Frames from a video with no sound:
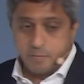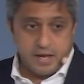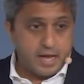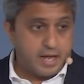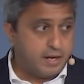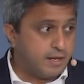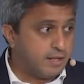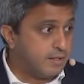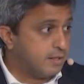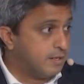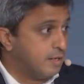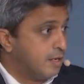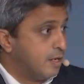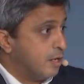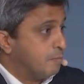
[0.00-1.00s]
with mechanical,
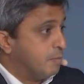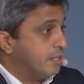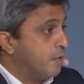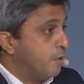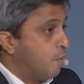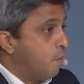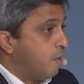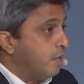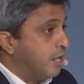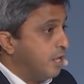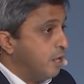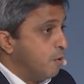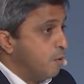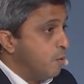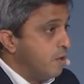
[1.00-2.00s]
but they're all
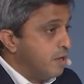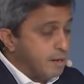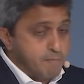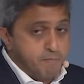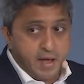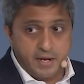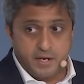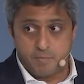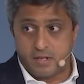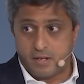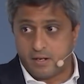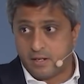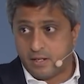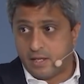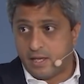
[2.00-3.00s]
Hue
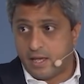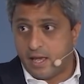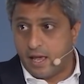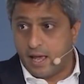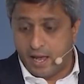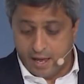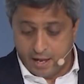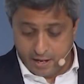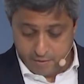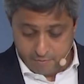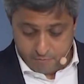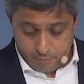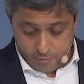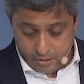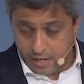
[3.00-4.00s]
compatible.
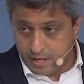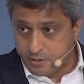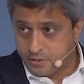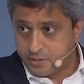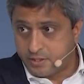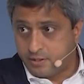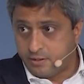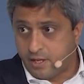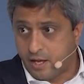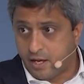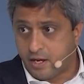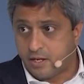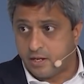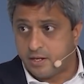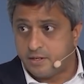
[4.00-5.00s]
And we would like to
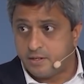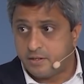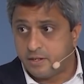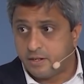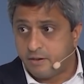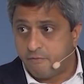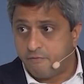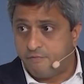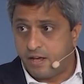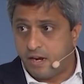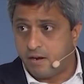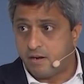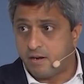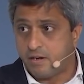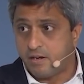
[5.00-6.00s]
thank
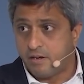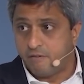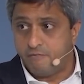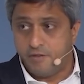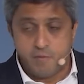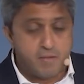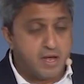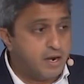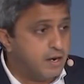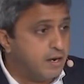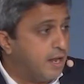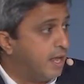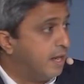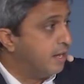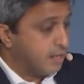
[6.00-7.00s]
Feller, Vimar,
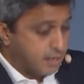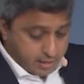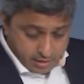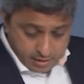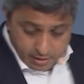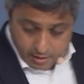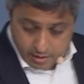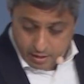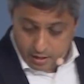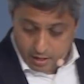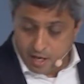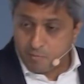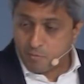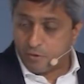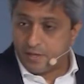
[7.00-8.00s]
and
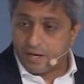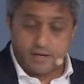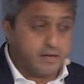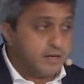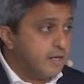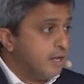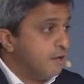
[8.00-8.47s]
Nemo there